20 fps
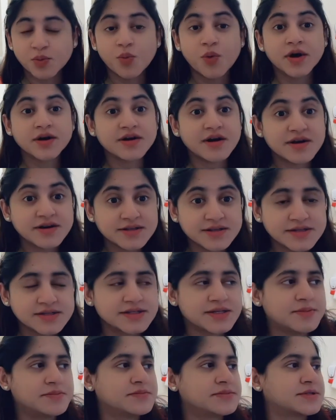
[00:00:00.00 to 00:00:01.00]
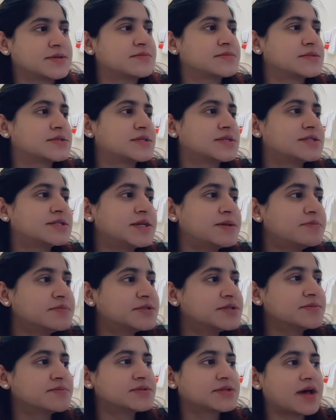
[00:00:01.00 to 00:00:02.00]
What are the symptoms? The
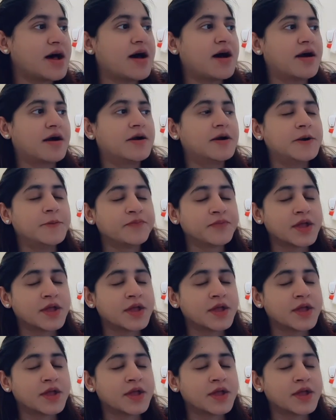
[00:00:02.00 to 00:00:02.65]
symptoms are